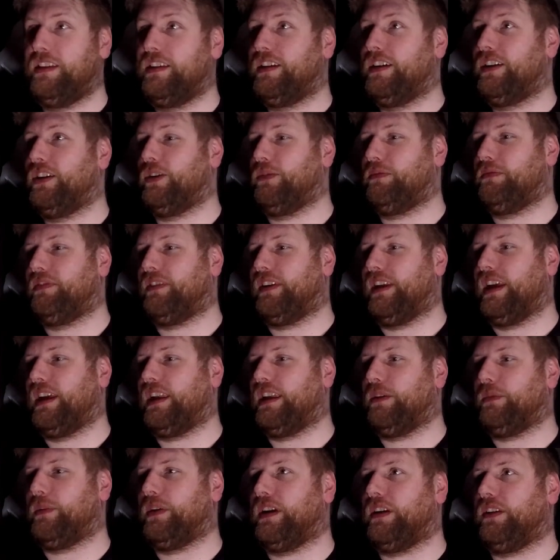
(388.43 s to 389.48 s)
Hopefully,
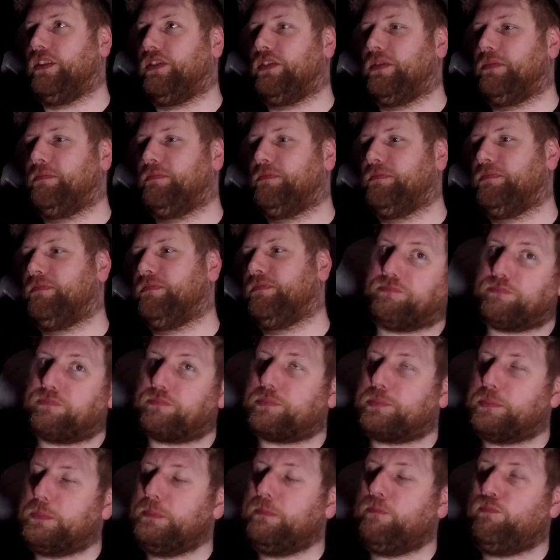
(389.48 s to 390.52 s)
anyways.
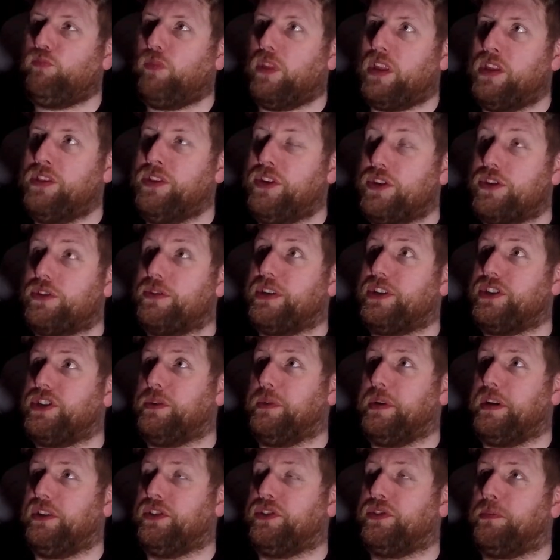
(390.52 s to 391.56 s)
The other
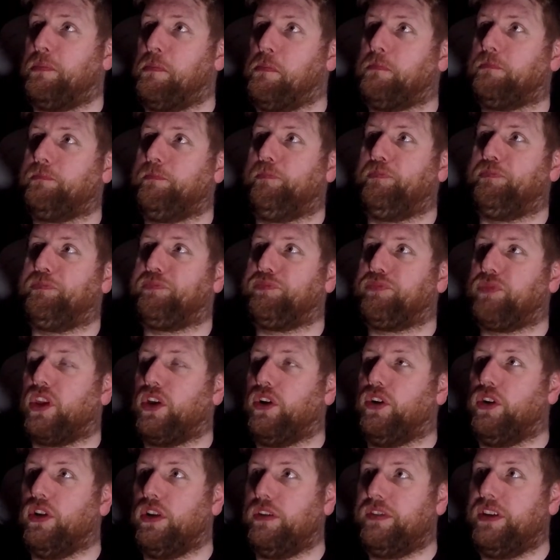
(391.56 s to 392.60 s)
issue is,
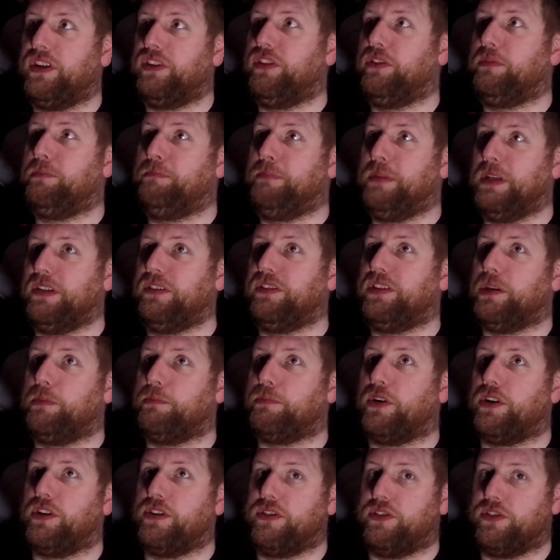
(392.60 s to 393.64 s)
all of this is building
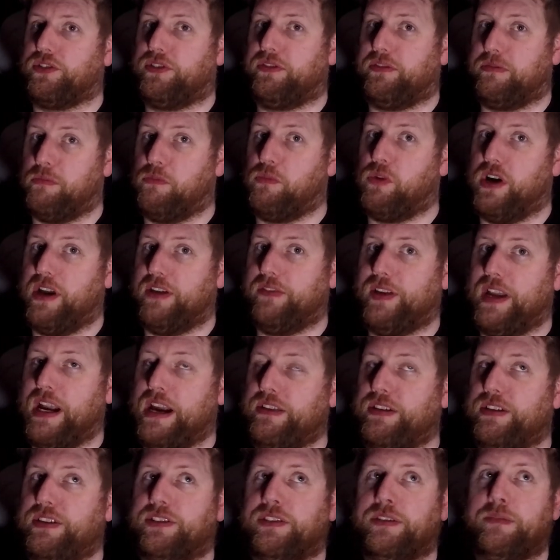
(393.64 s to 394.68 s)
products from what I've
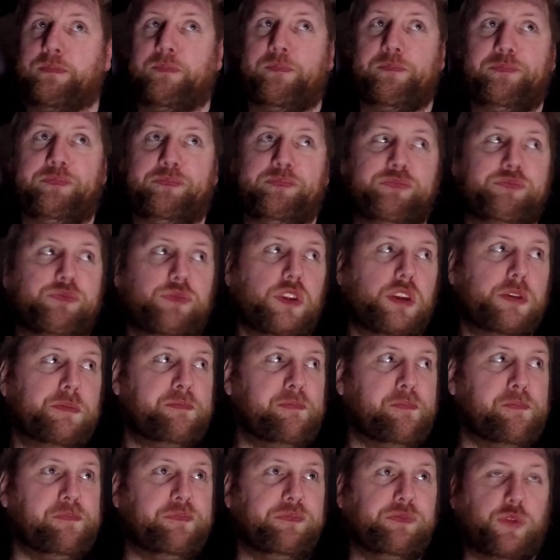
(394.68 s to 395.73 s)
gathered,
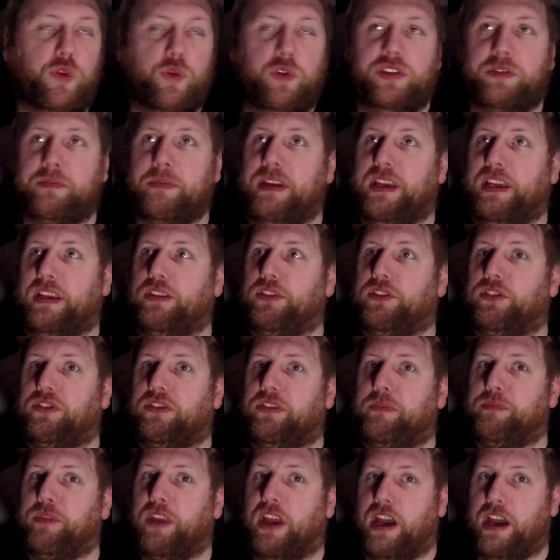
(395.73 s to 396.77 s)
which
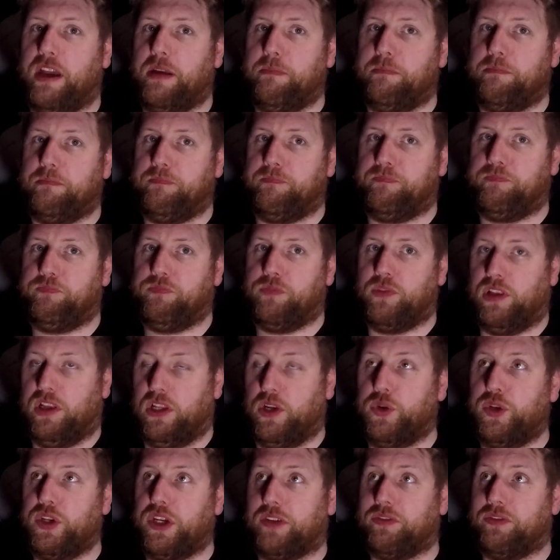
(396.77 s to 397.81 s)
means I'm
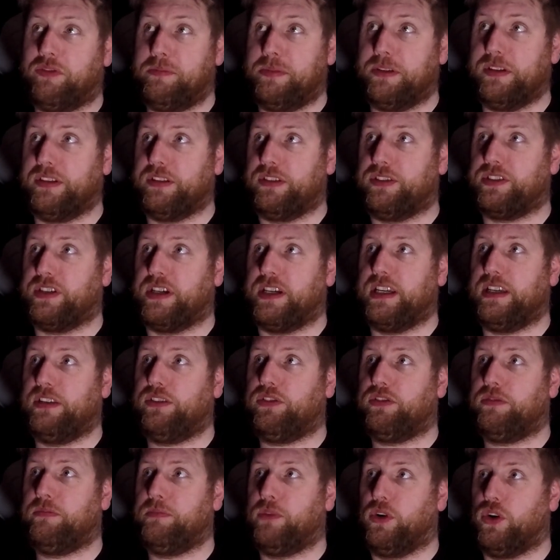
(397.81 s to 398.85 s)
loading off a building
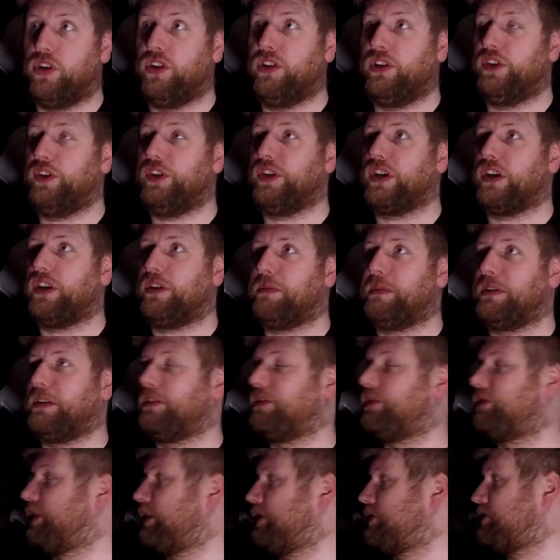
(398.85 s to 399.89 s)
site, or unloading on a
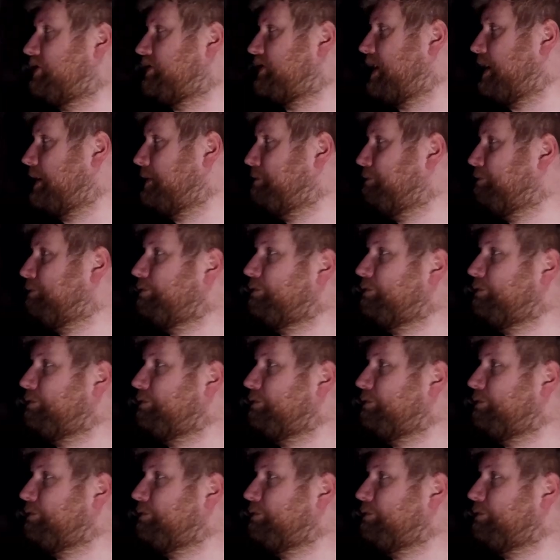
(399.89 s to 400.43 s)
building site, I should say.